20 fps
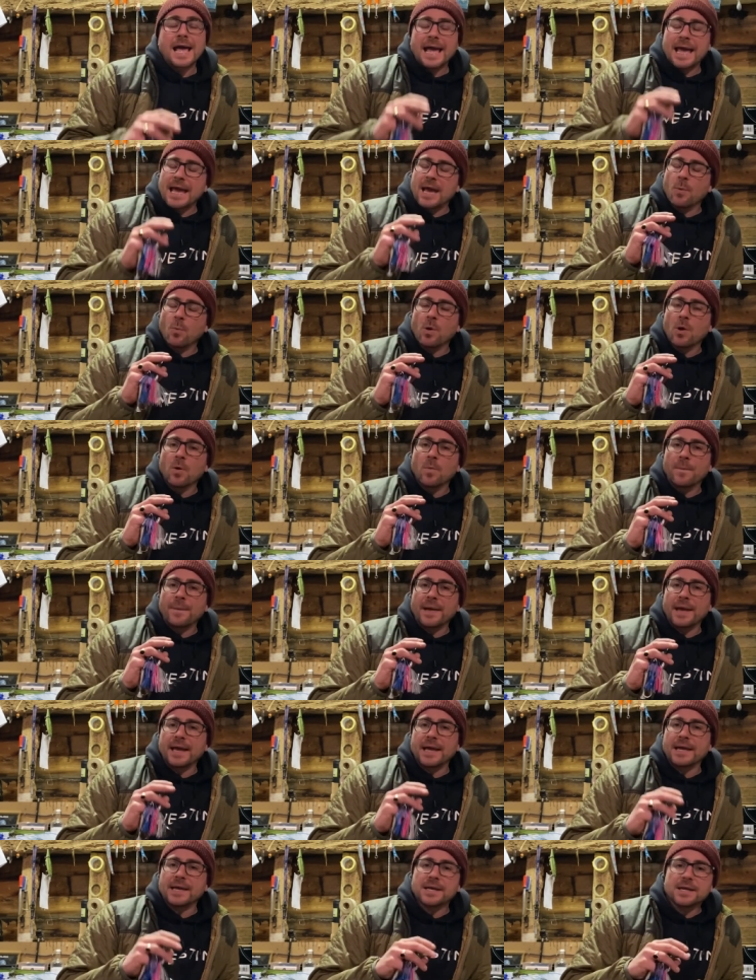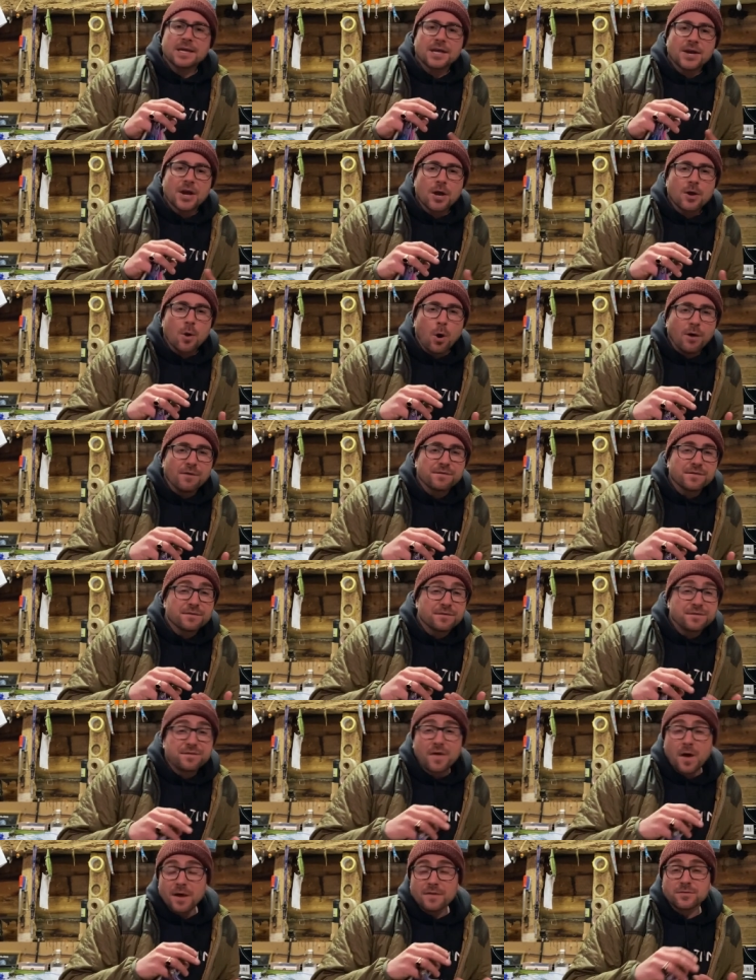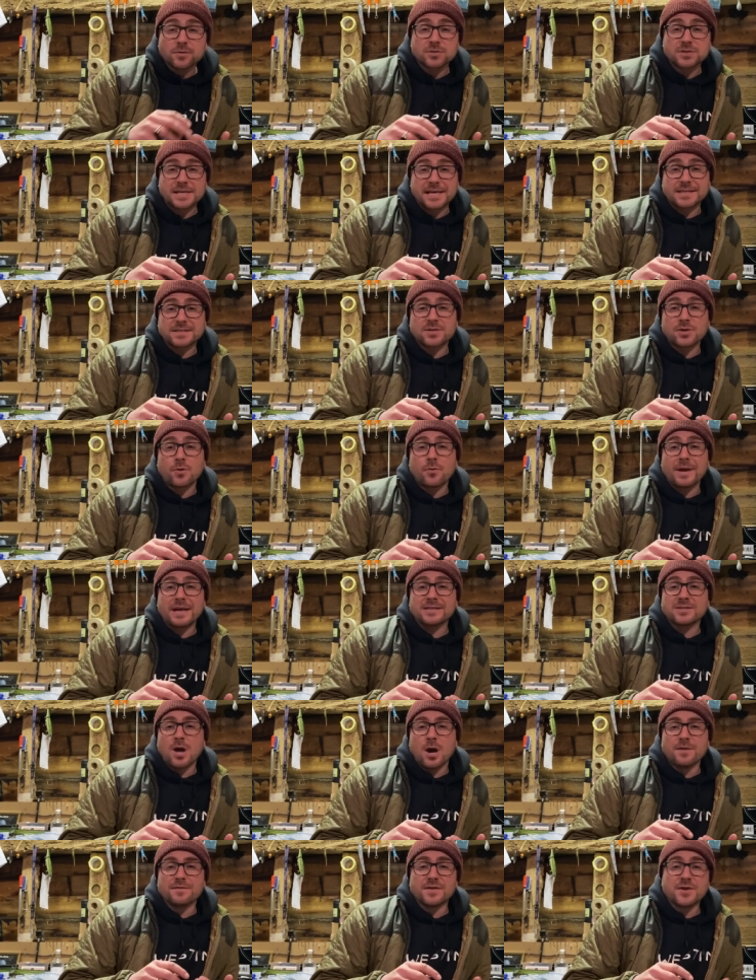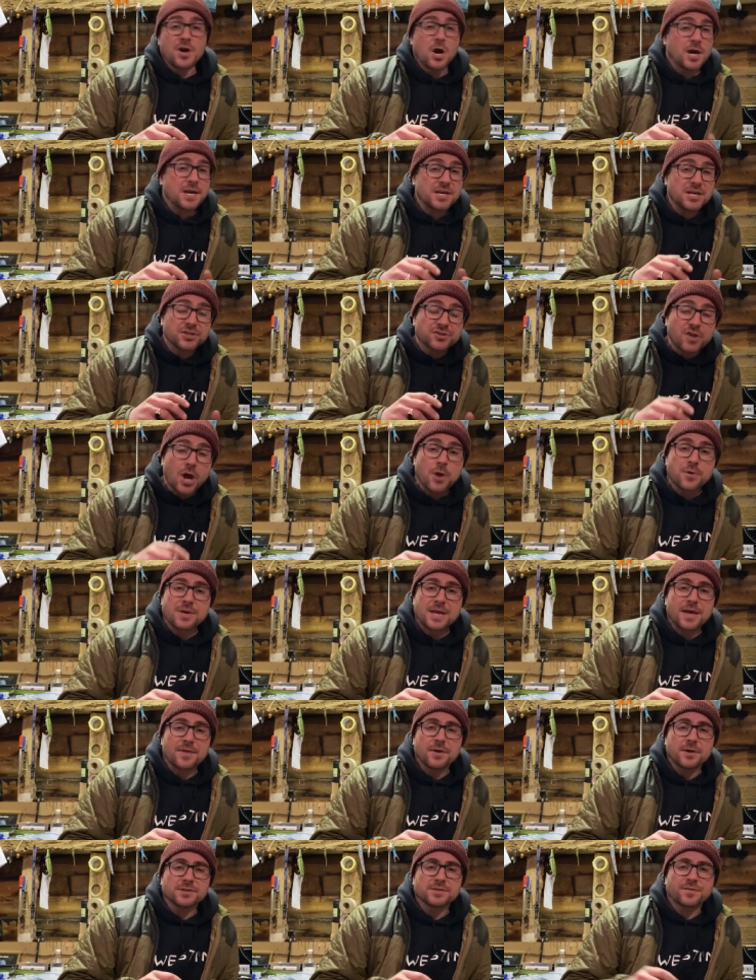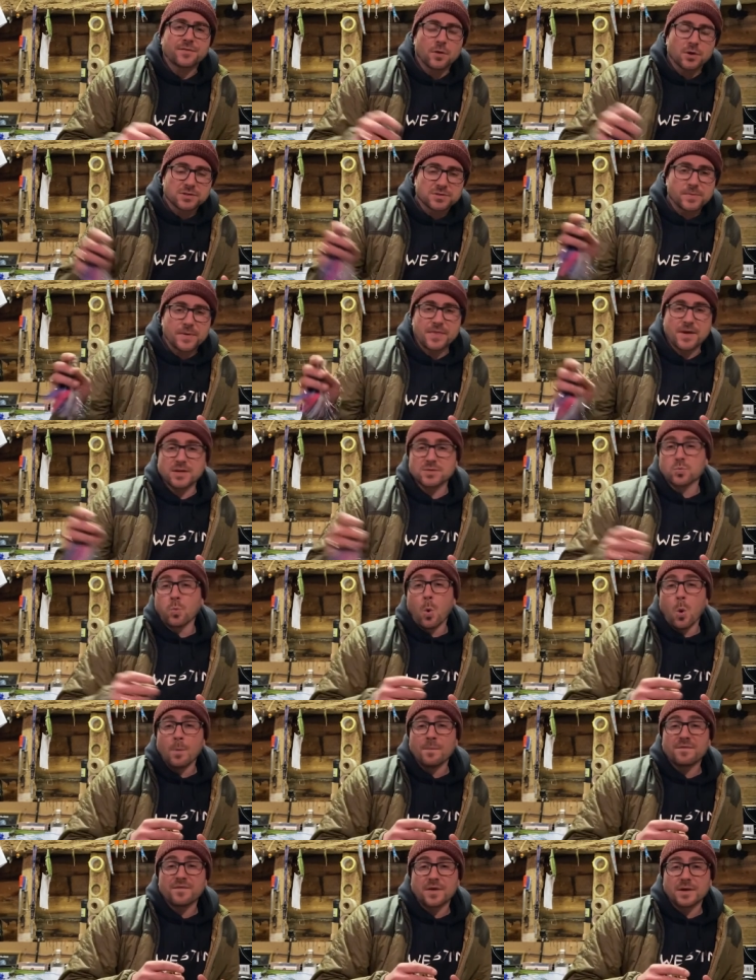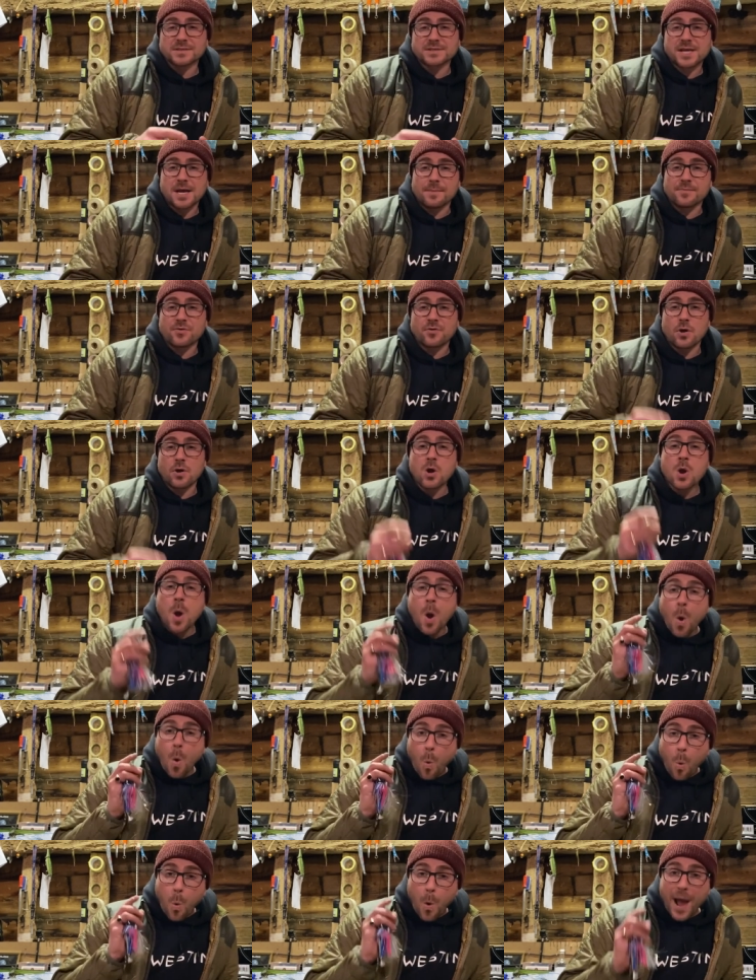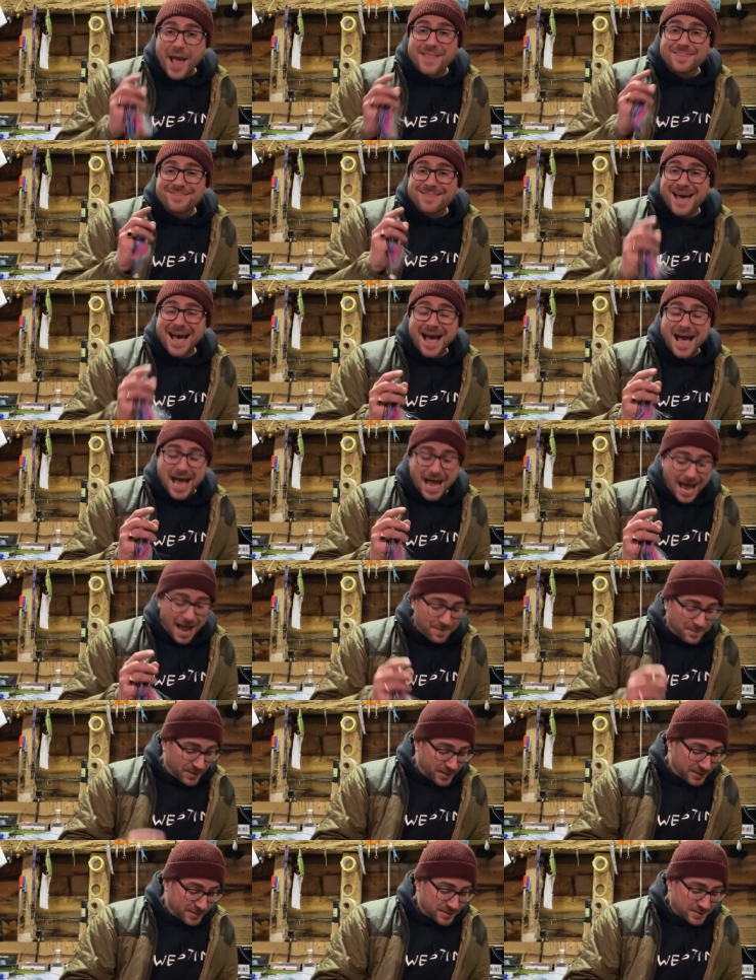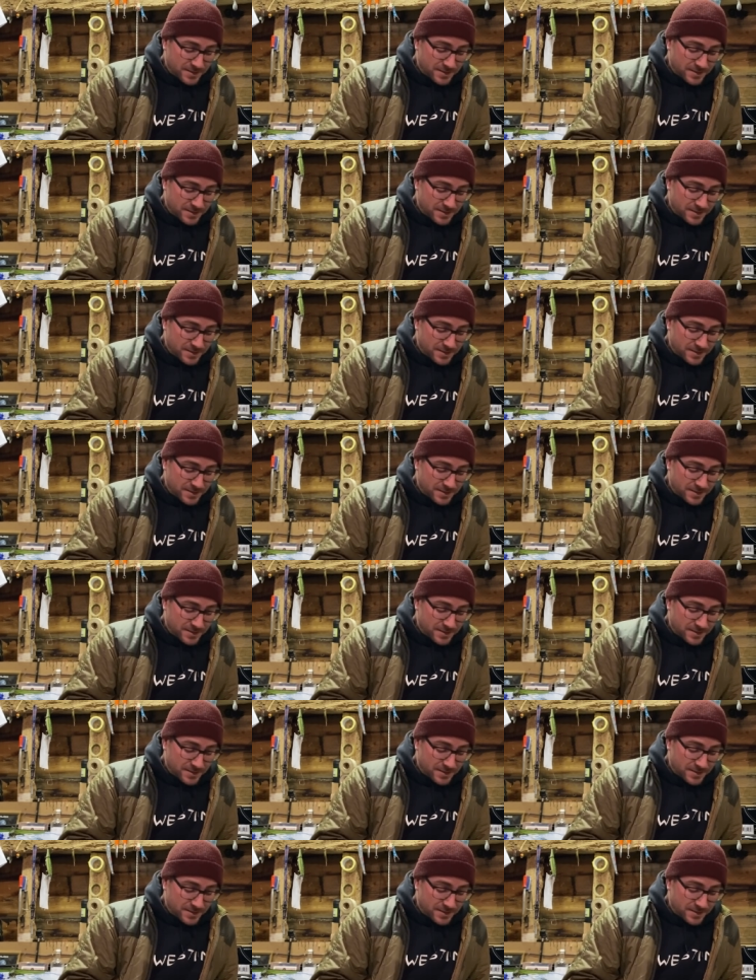It will be, often 5 or 6 degrees overnight. You don't get those frosts when those warm fronts come through. When that happens,